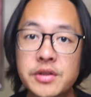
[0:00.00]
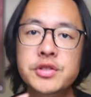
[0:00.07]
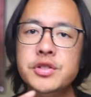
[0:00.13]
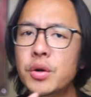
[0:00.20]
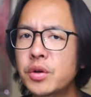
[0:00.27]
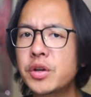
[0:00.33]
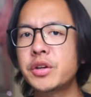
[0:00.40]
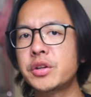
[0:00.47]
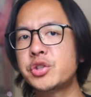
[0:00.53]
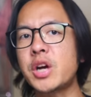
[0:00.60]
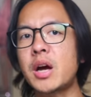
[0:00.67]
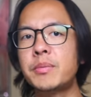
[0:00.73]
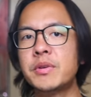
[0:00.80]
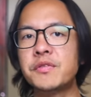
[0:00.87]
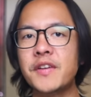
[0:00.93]
So good a
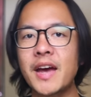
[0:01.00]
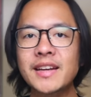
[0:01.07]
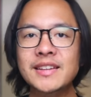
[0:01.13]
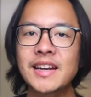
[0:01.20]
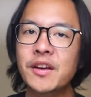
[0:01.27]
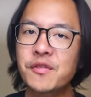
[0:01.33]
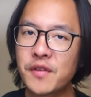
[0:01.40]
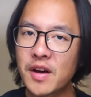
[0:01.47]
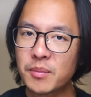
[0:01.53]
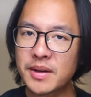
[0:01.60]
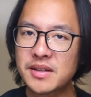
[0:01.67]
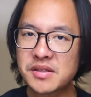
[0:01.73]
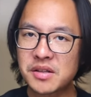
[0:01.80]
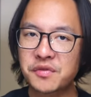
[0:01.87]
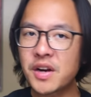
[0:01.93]
job, in fact, that I found
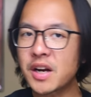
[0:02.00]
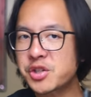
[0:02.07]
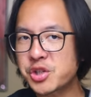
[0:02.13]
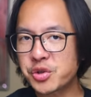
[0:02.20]
myself not